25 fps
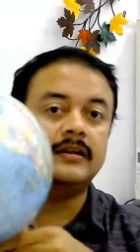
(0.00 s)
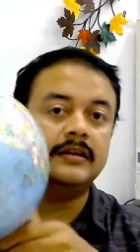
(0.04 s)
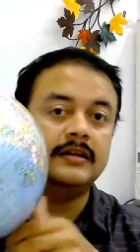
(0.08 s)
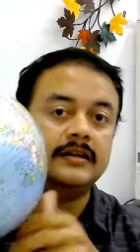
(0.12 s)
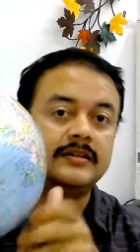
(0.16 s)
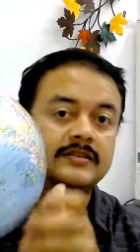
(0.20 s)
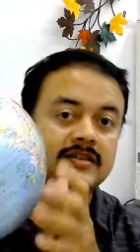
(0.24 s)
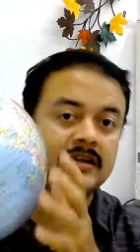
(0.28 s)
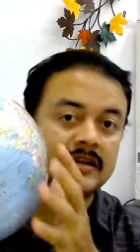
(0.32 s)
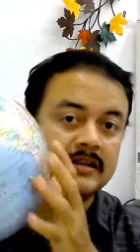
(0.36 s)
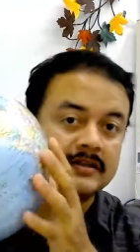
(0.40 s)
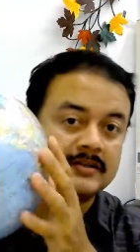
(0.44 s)

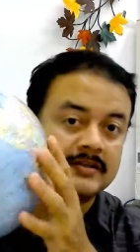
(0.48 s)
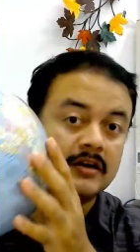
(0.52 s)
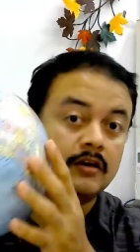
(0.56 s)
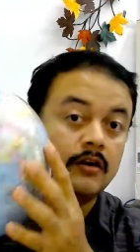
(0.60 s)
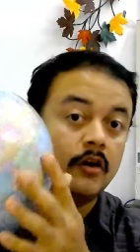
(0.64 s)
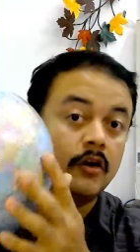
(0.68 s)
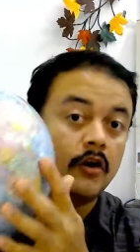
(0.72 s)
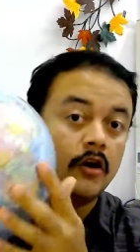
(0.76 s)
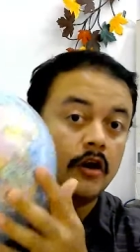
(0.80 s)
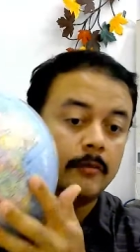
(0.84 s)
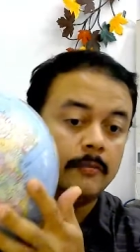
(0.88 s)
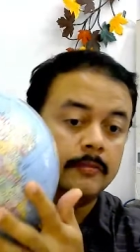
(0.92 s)
It's a
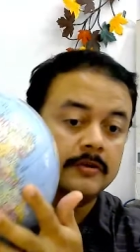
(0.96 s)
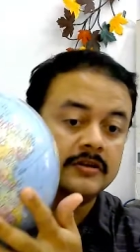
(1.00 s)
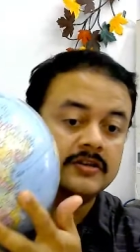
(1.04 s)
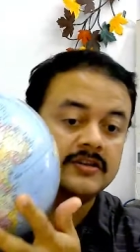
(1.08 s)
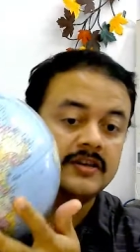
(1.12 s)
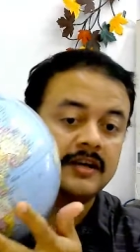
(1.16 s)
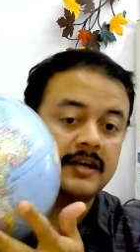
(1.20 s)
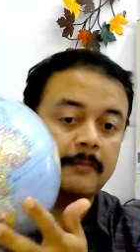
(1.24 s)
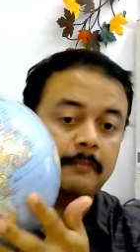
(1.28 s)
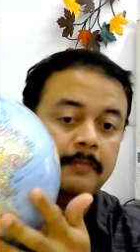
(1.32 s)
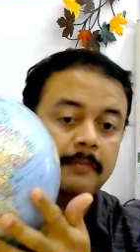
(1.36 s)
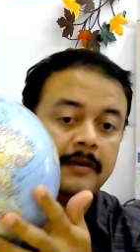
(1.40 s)
globe. It's a
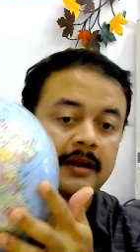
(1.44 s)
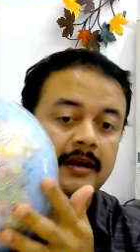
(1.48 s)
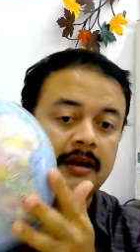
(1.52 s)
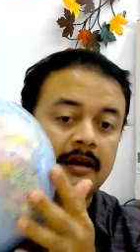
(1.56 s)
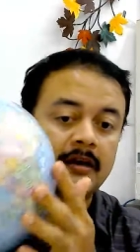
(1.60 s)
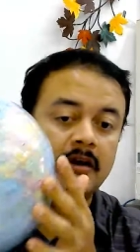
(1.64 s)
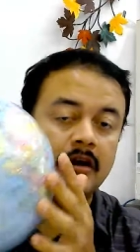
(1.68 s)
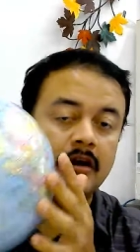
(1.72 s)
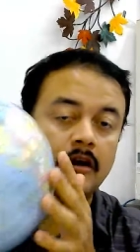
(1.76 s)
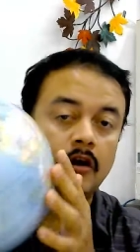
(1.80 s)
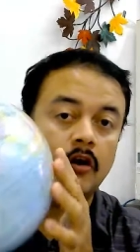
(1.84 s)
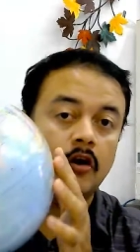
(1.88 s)

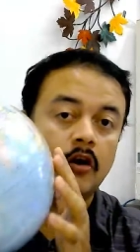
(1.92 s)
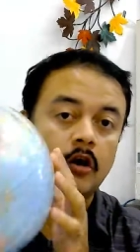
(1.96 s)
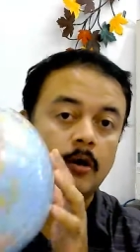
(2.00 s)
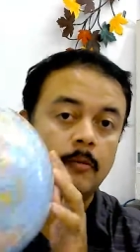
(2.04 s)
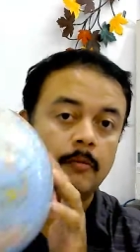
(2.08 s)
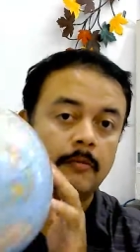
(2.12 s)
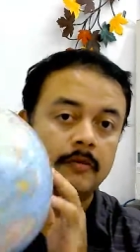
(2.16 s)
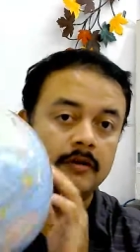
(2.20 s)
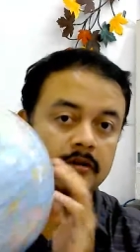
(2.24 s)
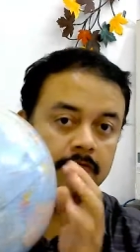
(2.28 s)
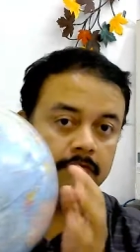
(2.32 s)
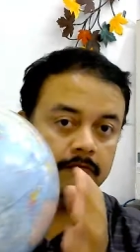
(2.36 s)
typical
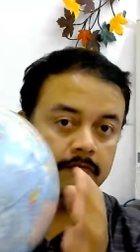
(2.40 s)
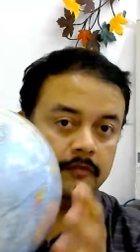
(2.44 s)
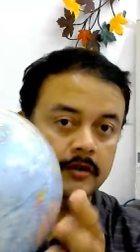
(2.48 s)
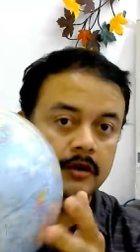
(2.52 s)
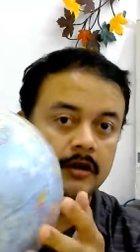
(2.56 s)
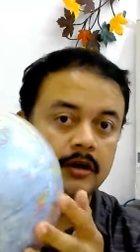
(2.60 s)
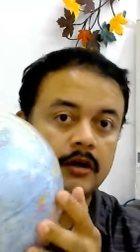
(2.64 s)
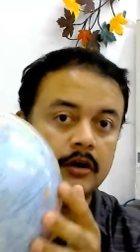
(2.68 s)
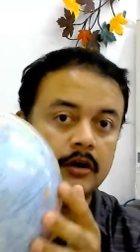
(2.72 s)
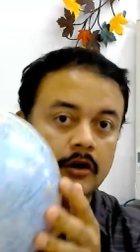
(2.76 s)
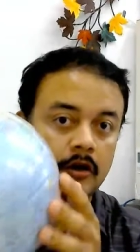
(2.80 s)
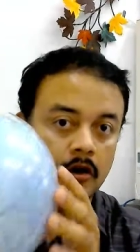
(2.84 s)
globe, the
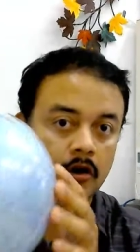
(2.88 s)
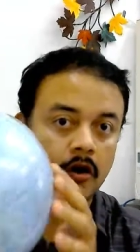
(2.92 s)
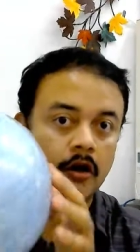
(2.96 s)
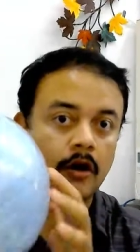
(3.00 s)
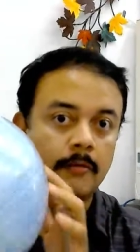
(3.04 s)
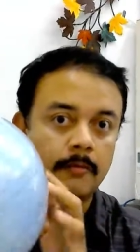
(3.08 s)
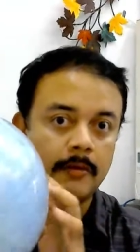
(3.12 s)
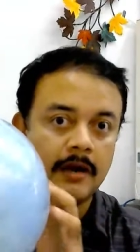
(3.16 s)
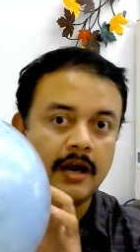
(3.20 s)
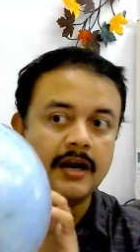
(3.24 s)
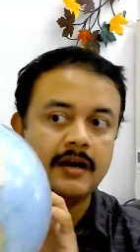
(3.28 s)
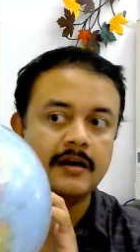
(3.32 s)
world
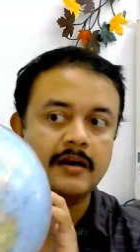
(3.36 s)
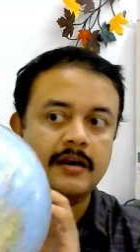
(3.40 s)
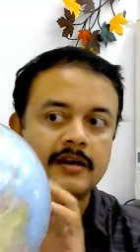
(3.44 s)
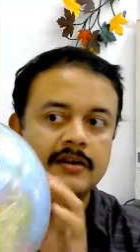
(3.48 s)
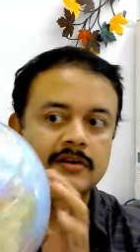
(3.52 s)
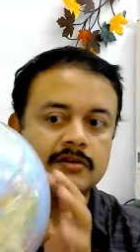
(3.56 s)
globe, right?